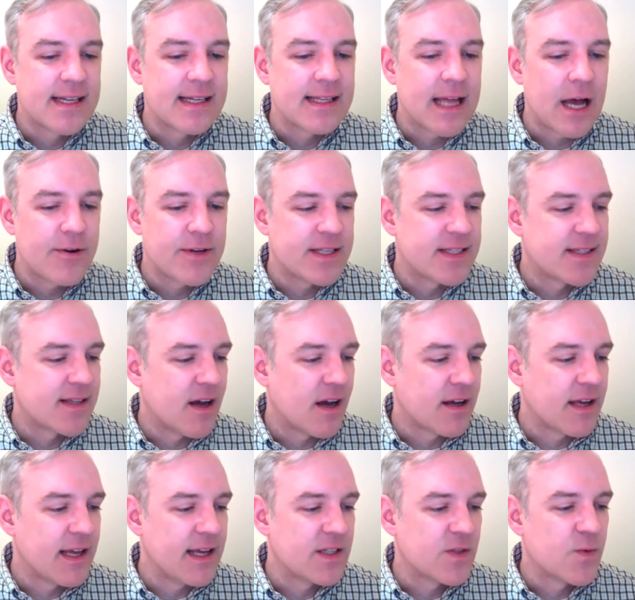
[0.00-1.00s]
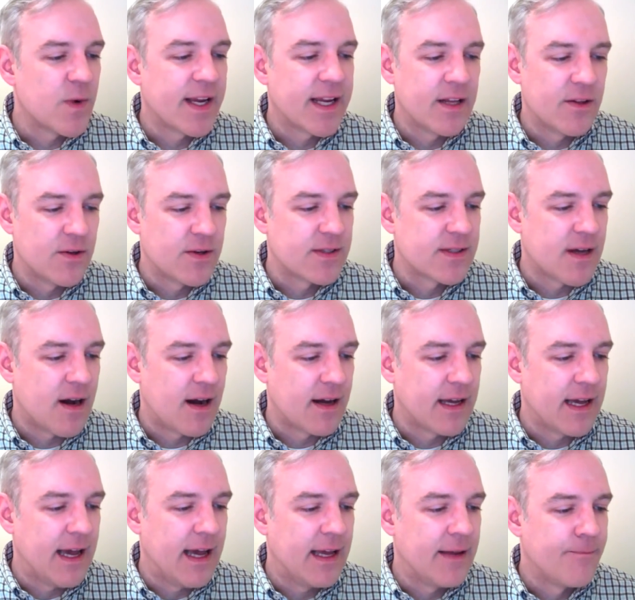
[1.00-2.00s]
in cloudy sake as regular
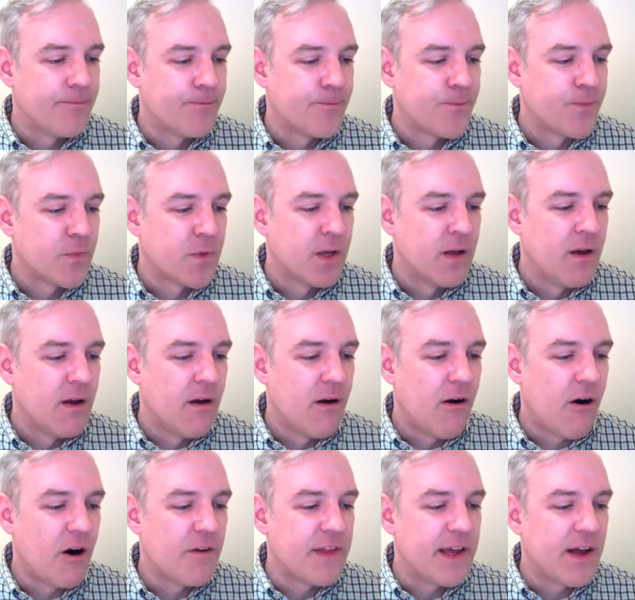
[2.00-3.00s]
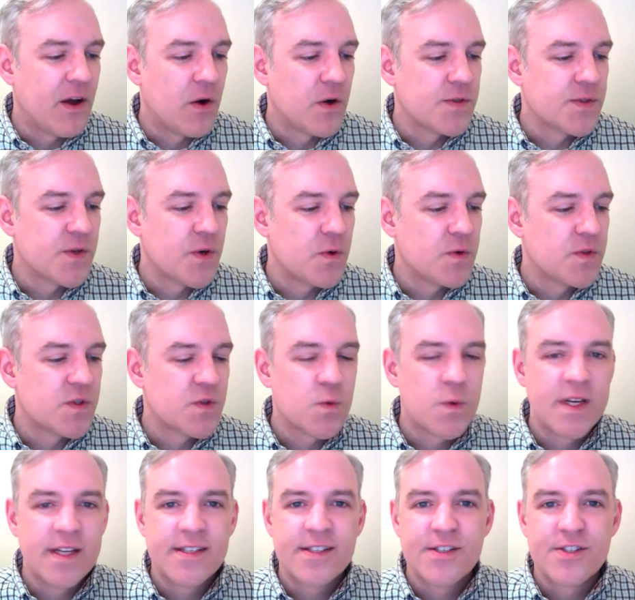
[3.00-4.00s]
sake? Are they also
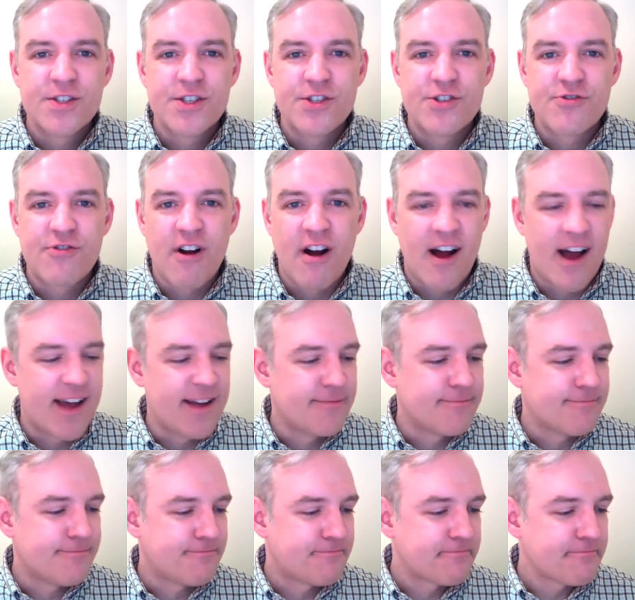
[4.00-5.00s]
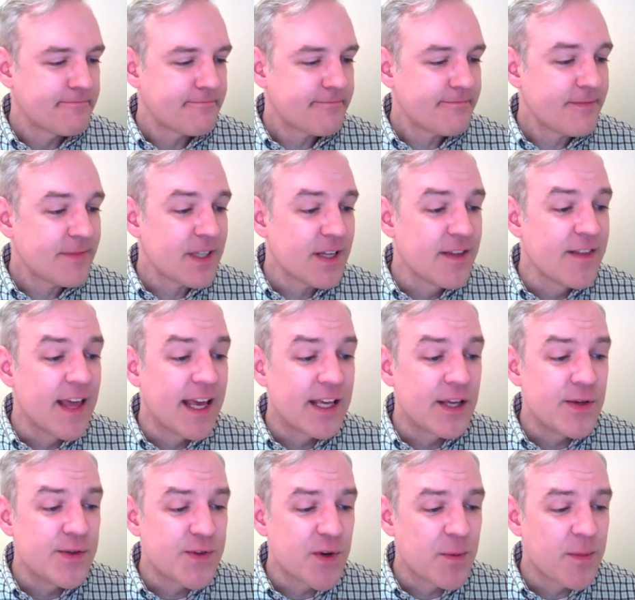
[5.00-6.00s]
sweet to dry?" Thank
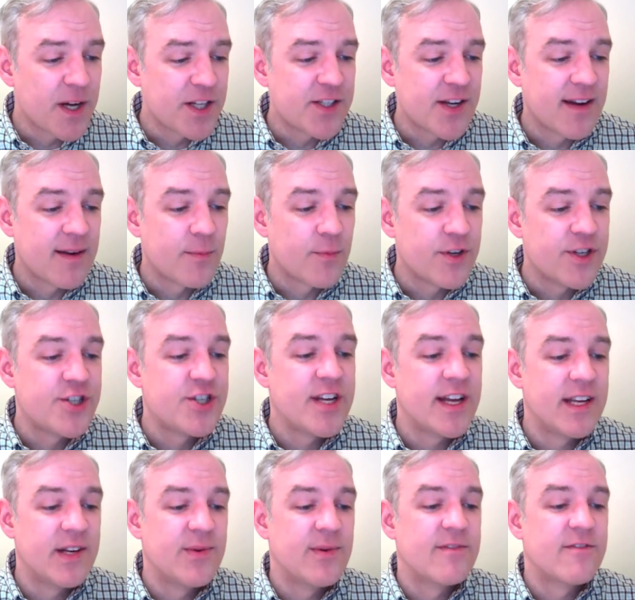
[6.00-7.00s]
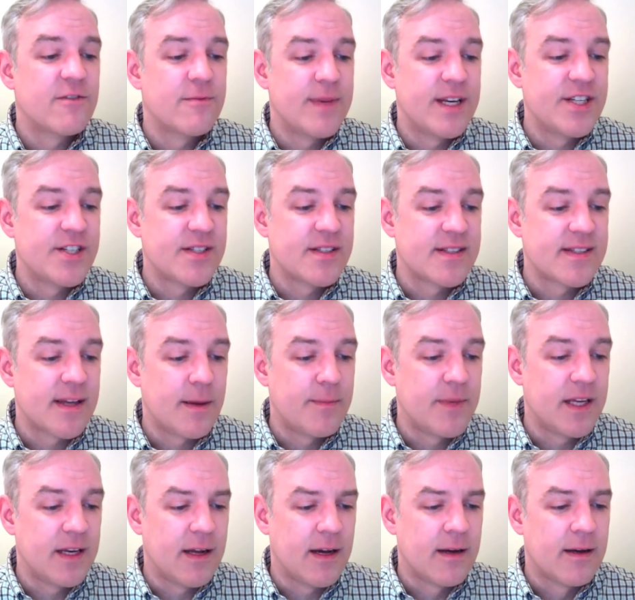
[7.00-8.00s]
you so much. I appreciate your information,
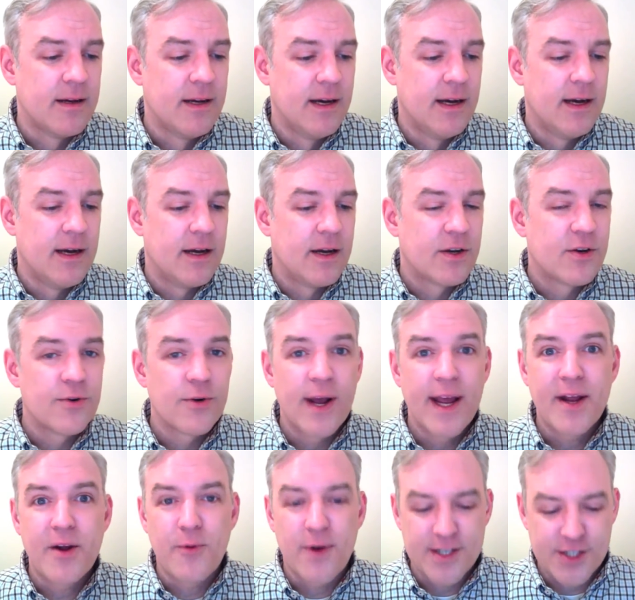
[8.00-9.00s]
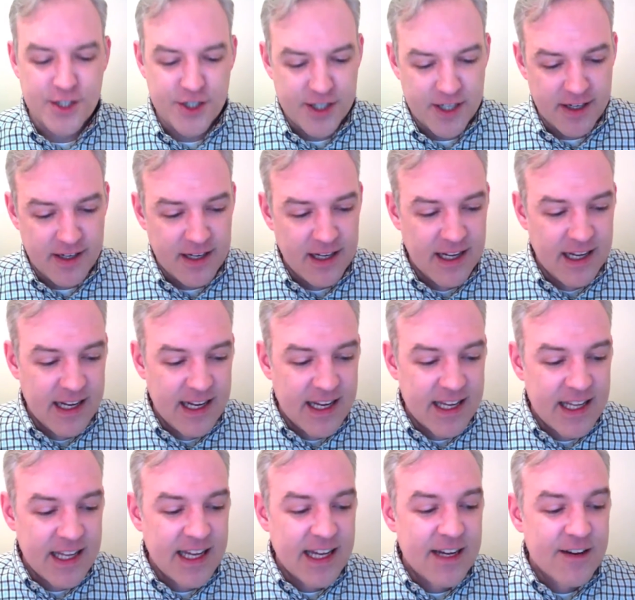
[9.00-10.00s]
Sabina. Great question.
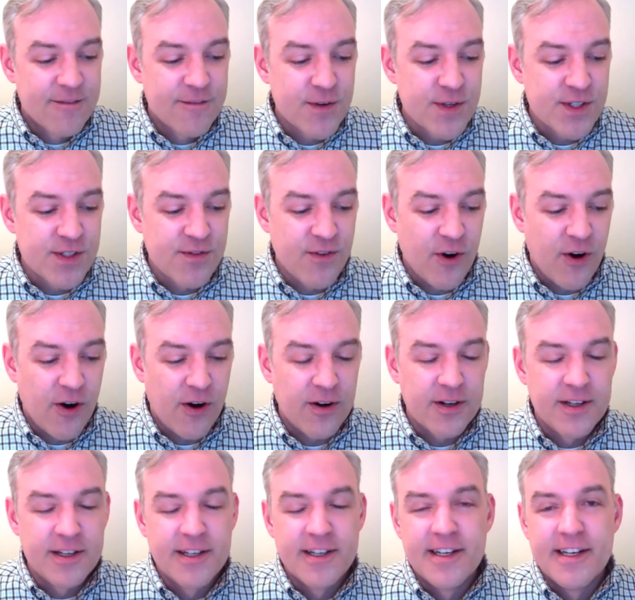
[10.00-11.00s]
First of all,